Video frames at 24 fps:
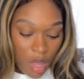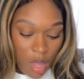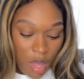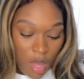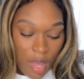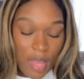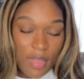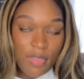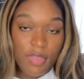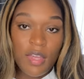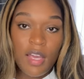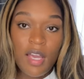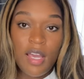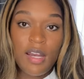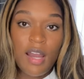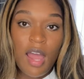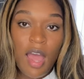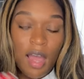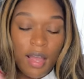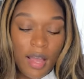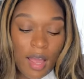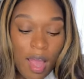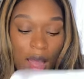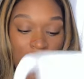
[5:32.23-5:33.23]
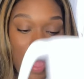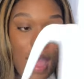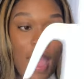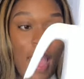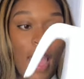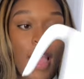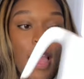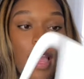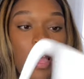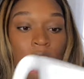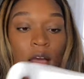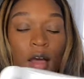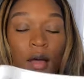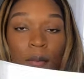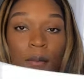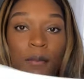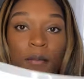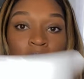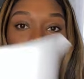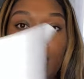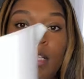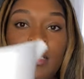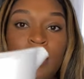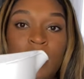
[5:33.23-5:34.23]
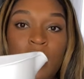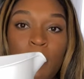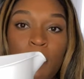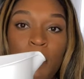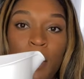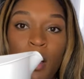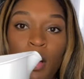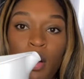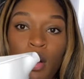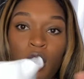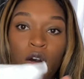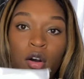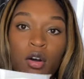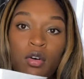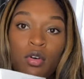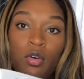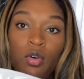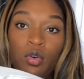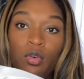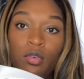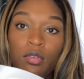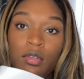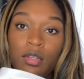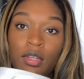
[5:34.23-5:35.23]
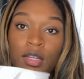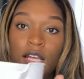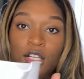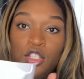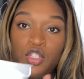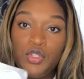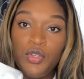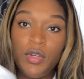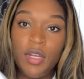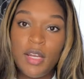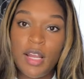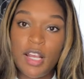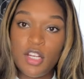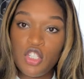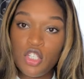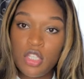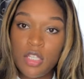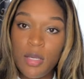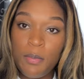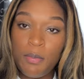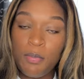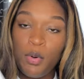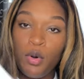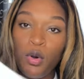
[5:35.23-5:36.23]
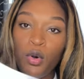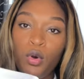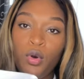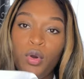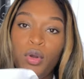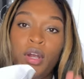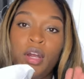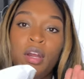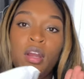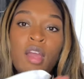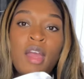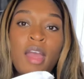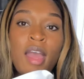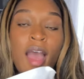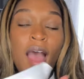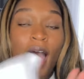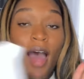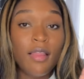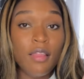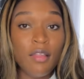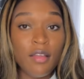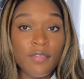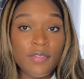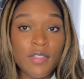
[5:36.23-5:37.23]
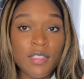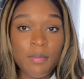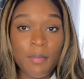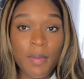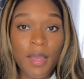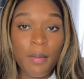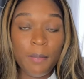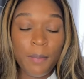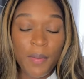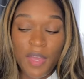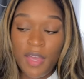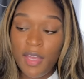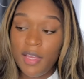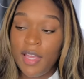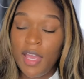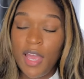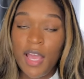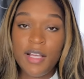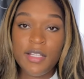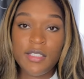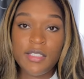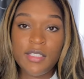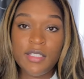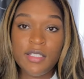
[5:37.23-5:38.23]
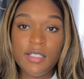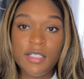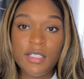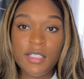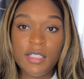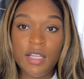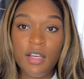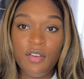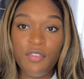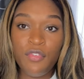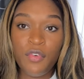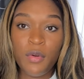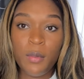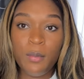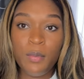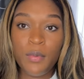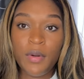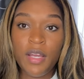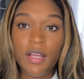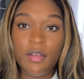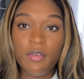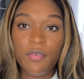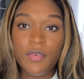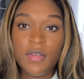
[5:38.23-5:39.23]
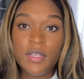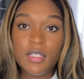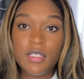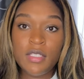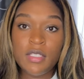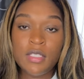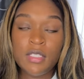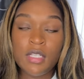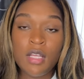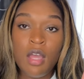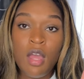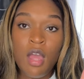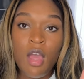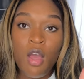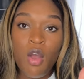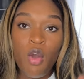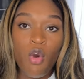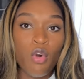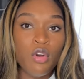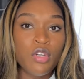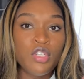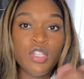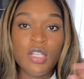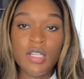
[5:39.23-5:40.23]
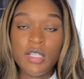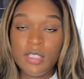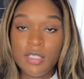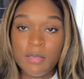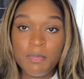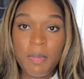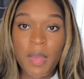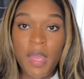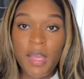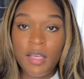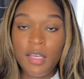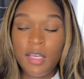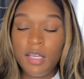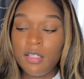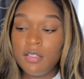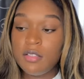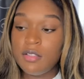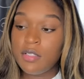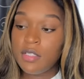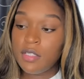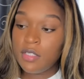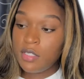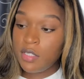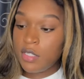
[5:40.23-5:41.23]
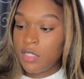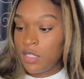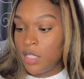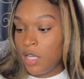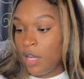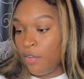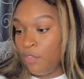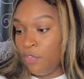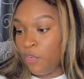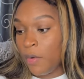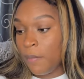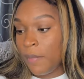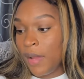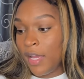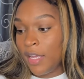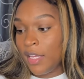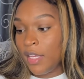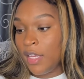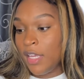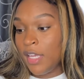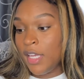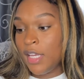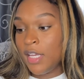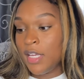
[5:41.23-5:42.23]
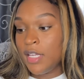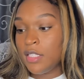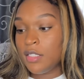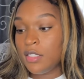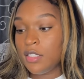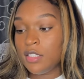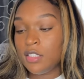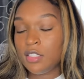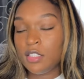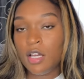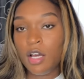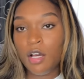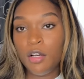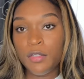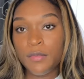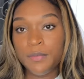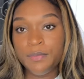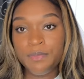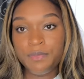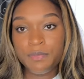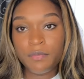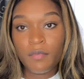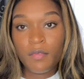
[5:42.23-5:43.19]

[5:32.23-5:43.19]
And then I got a mixing bowl that you can actually pour. I love to make pancakes and stuff for breakfast or just baking stuff for my kids. So